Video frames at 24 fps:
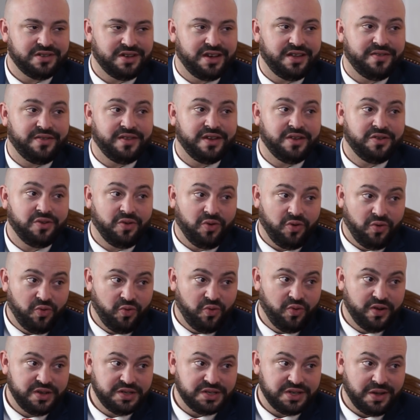And they're not
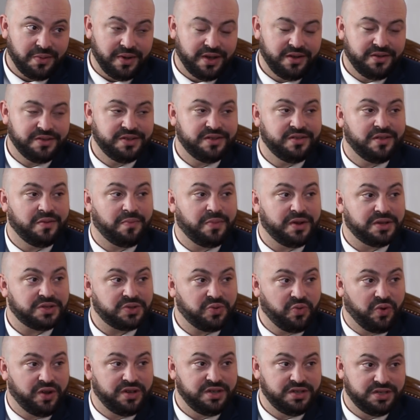always upheld in the best
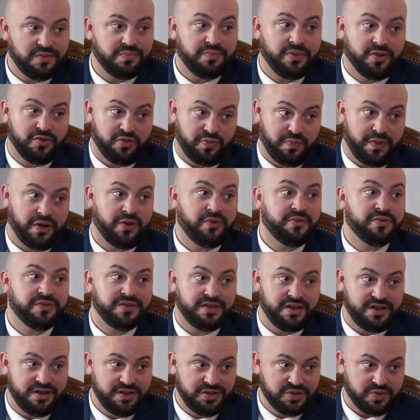ways in both
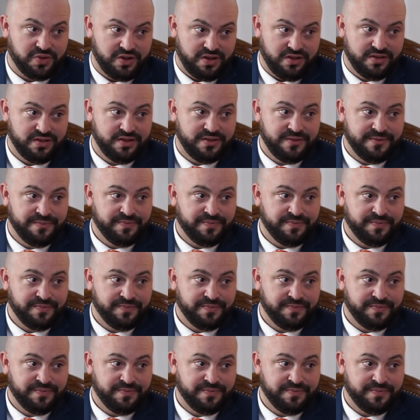Poland and Israel.